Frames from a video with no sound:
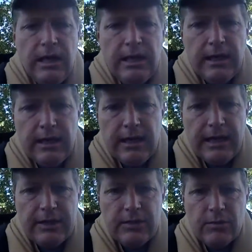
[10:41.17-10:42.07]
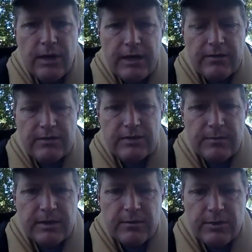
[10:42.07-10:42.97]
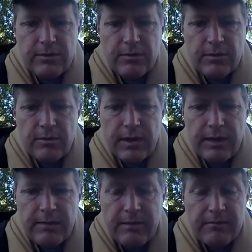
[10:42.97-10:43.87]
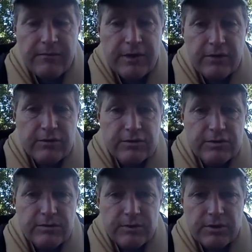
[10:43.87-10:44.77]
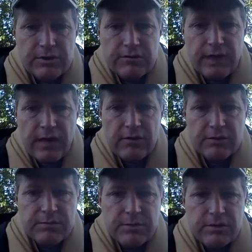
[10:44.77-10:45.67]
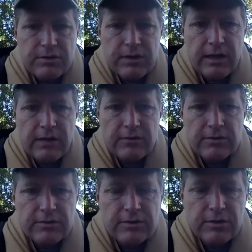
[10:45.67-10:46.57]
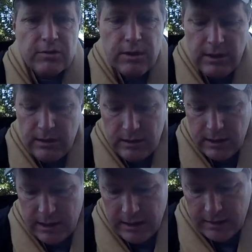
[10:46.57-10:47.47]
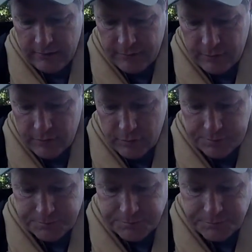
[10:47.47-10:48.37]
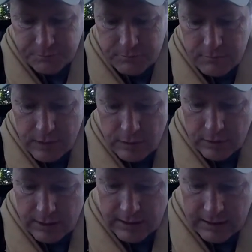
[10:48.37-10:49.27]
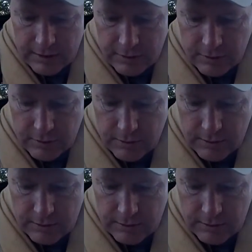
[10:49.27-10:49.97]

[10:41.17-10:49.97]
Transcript: How do you write something when you are writing about figures, millions of dollars, billions of dollars? So if you look in your